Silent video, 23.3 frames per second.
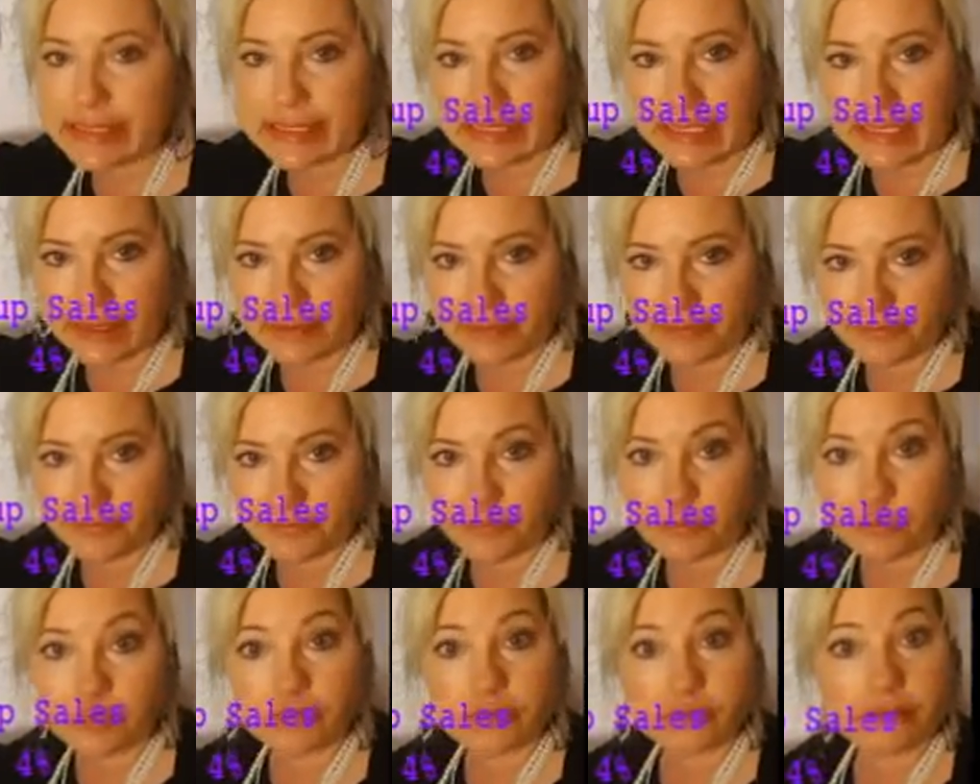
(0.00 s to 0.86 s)
easy.
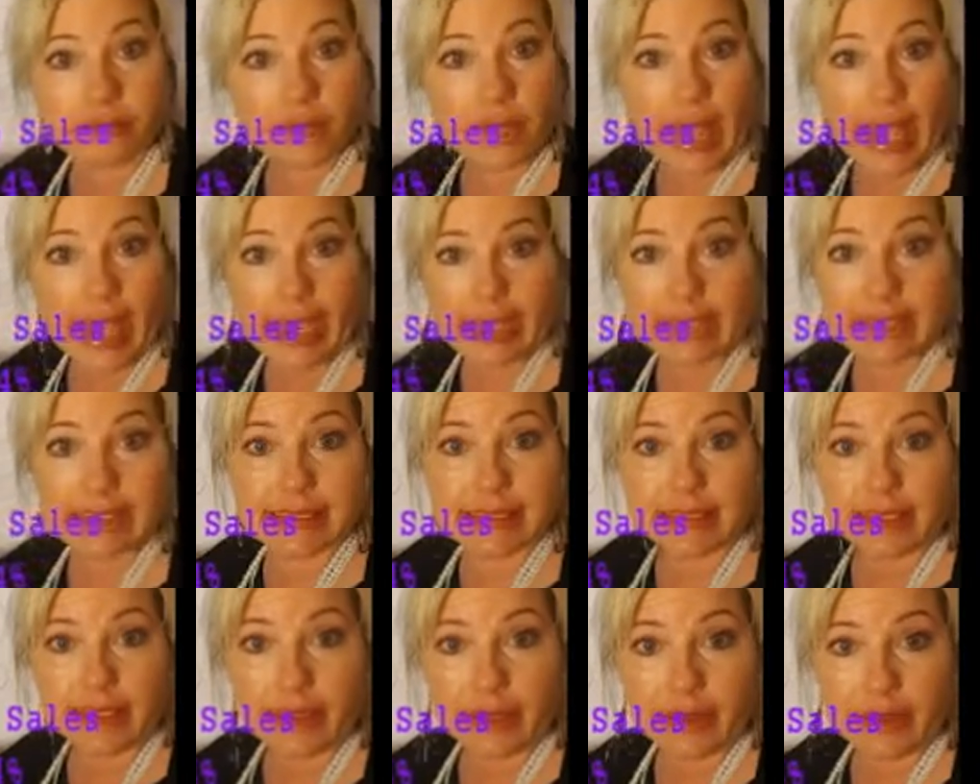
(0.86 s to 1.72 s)

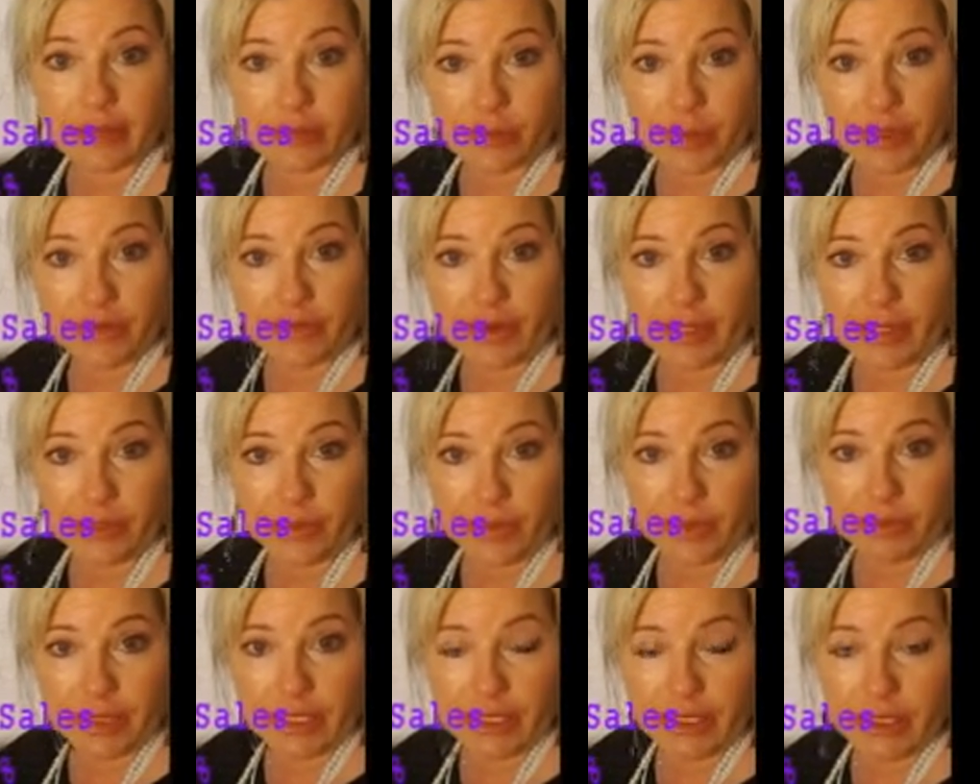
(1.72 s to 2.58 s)
Excellent. Everybody
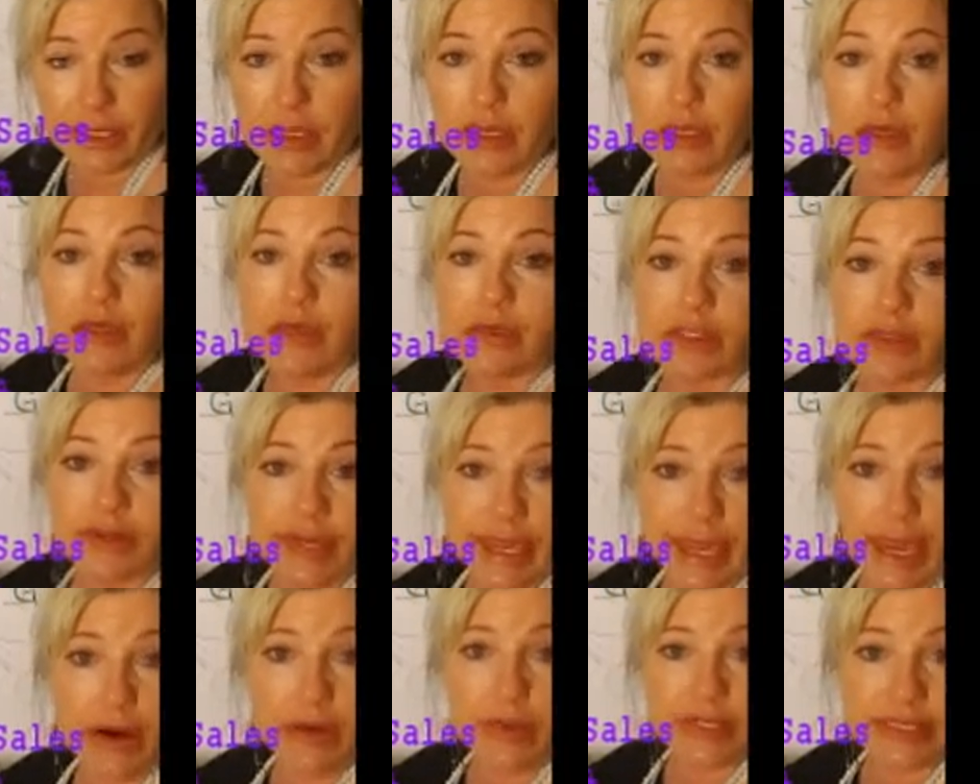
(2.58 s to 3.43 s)
following me? So
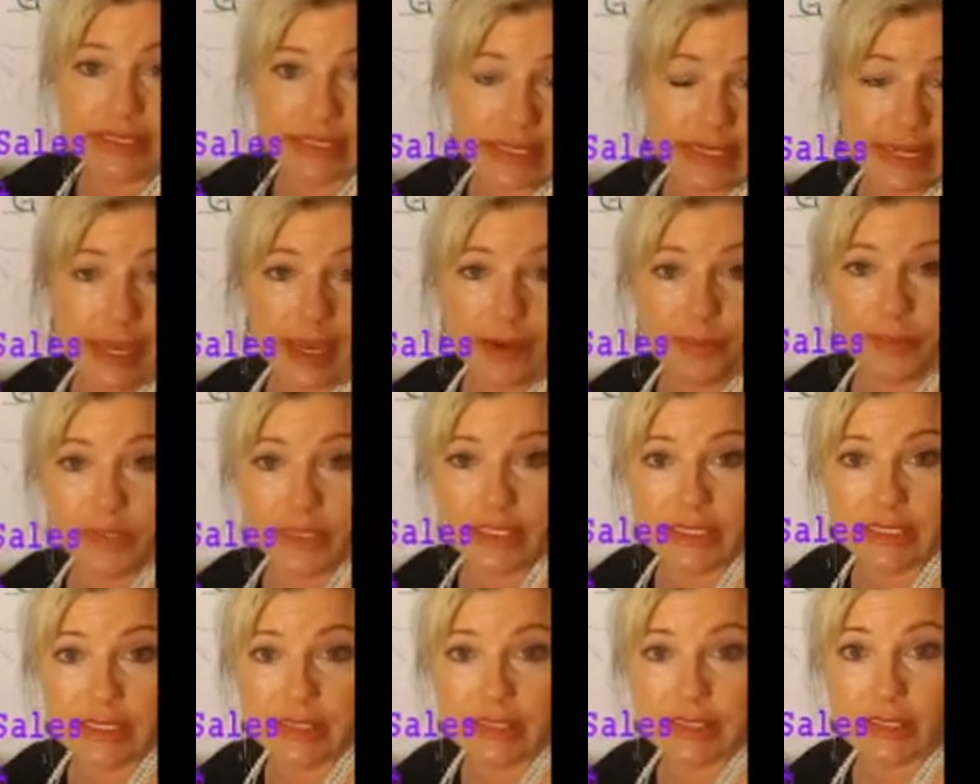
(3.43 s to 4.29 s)
now what's going to happen
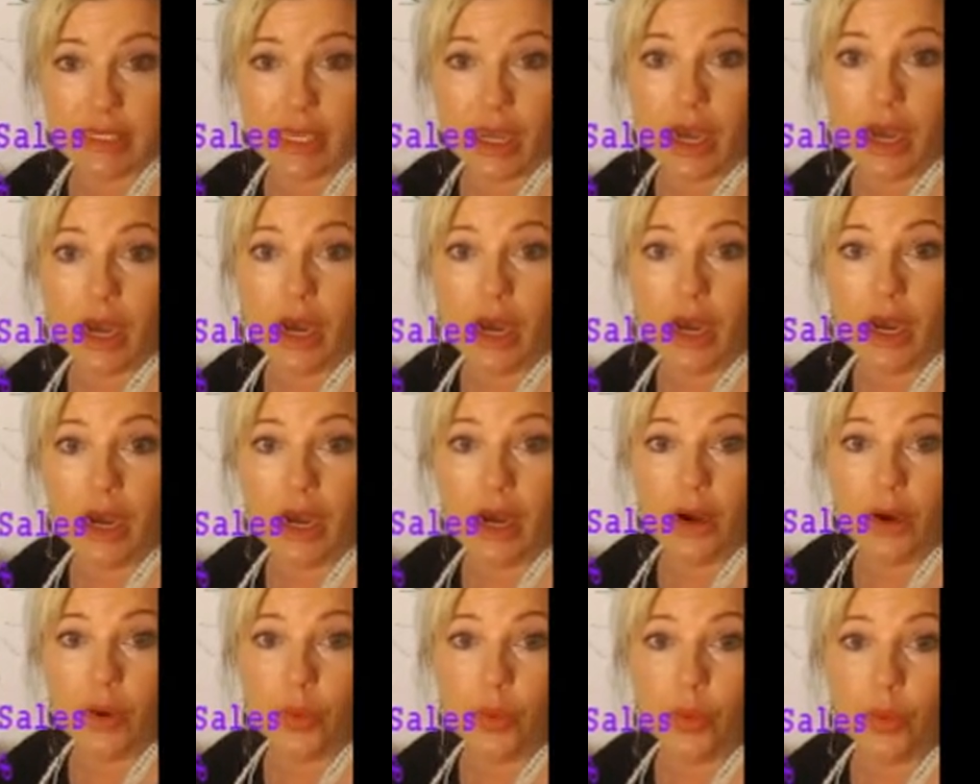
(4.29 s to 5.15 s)
is
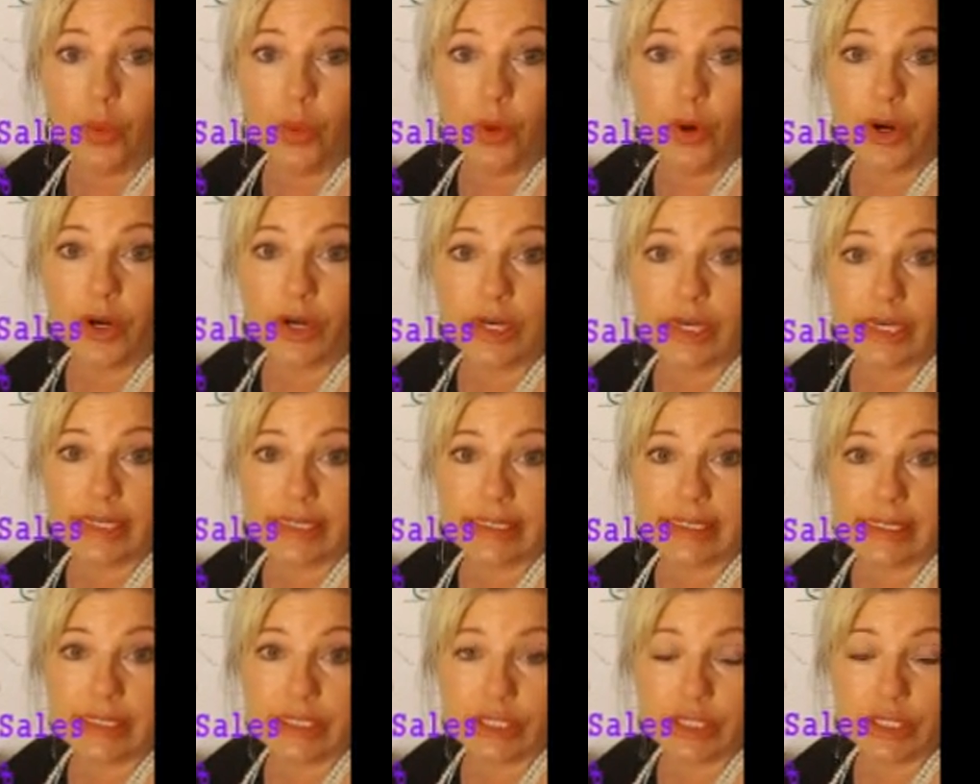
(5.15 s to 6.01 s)
we're
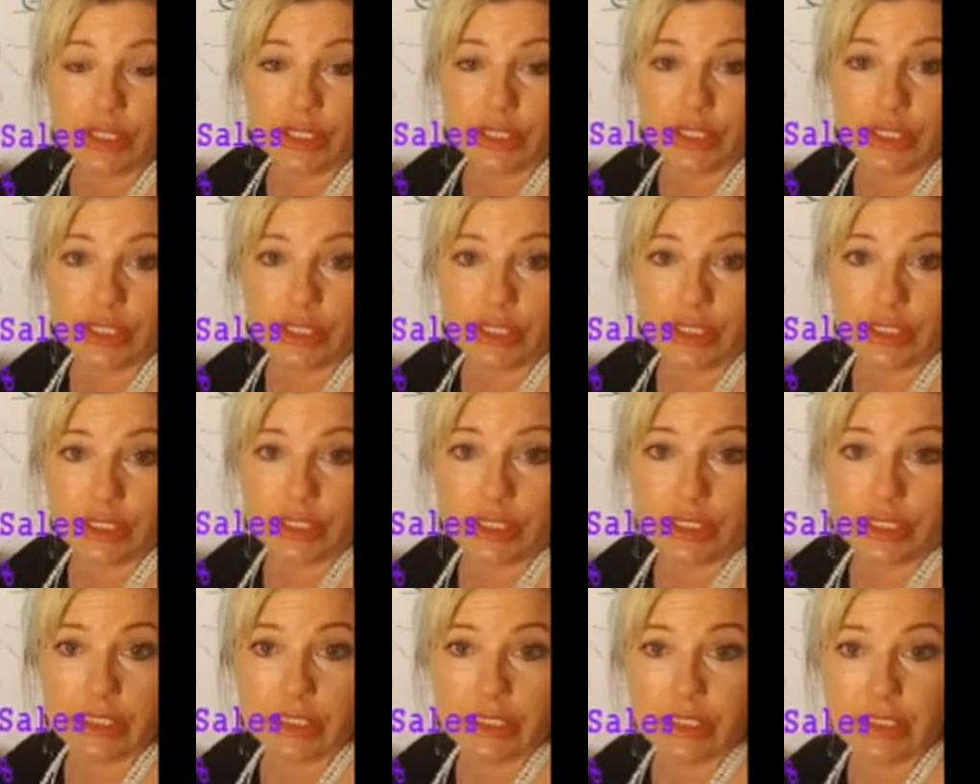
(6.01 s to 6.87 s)
going to look
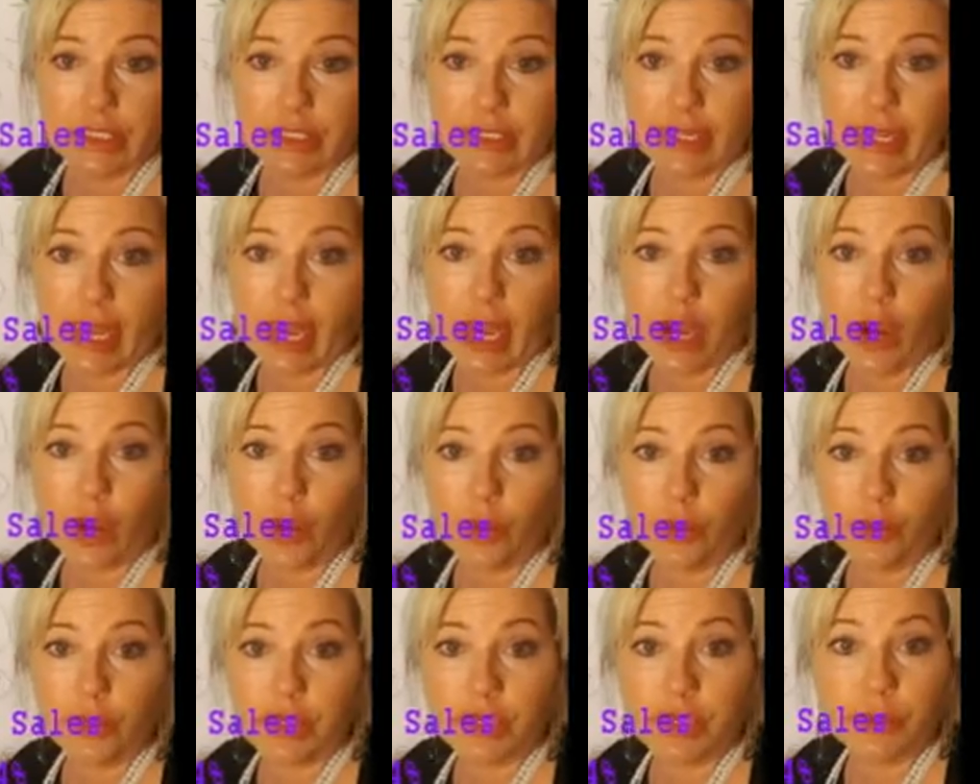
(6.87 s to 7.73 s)

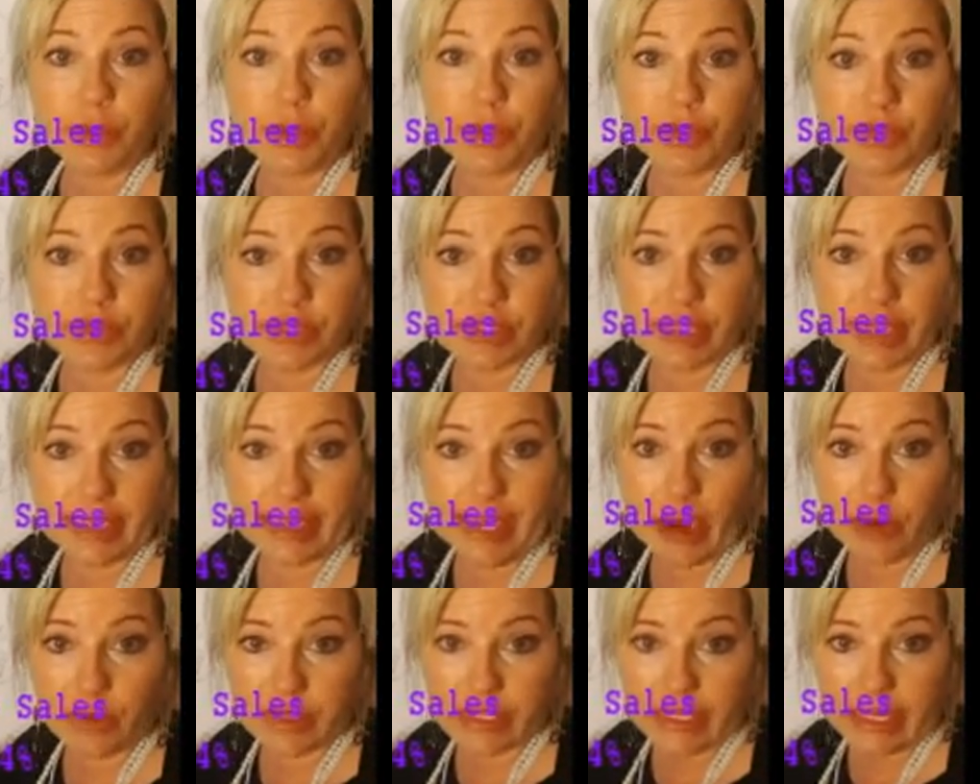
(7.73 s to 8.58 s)
down. The computer's going to
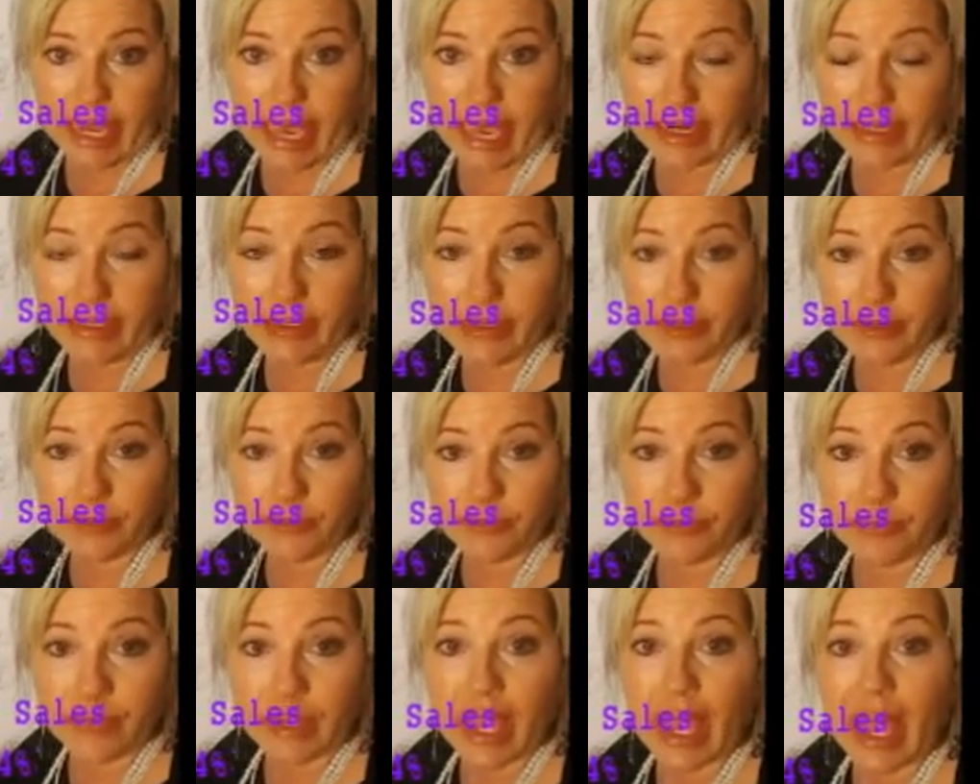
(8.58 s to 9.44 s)
count again.
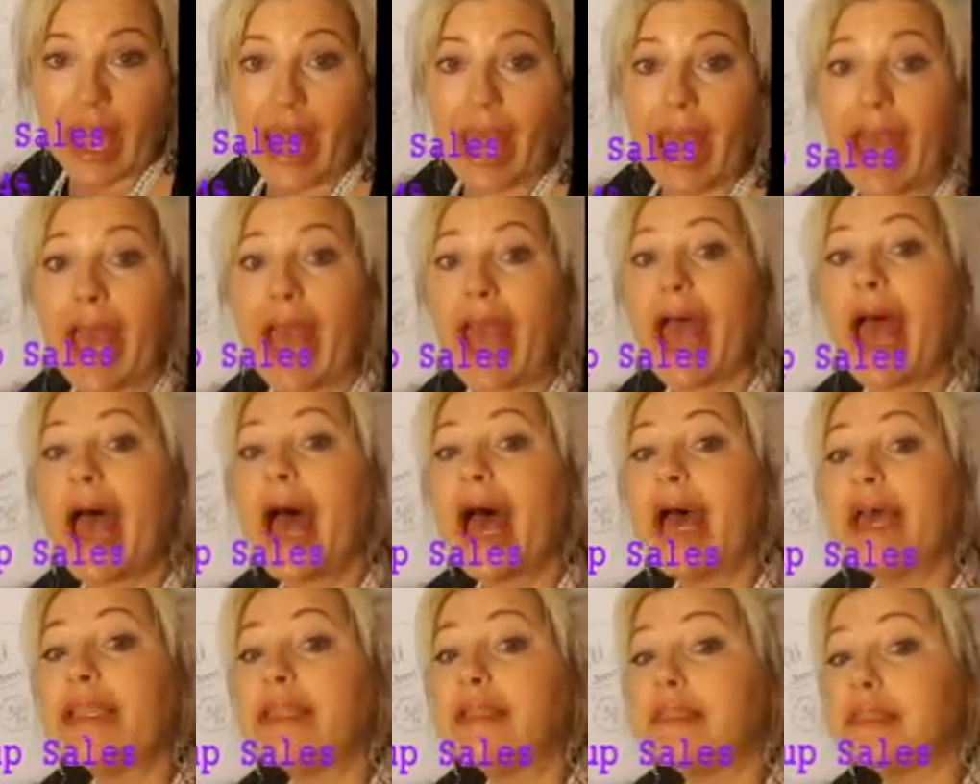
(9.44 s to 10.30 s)

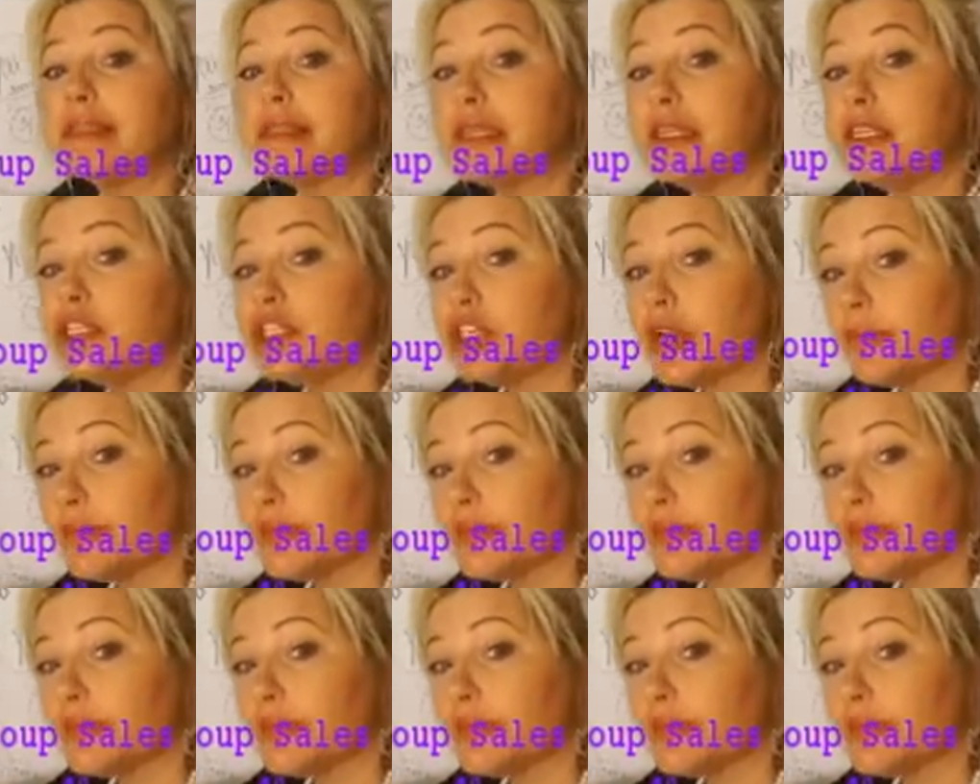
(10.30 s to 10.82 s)
And it's going to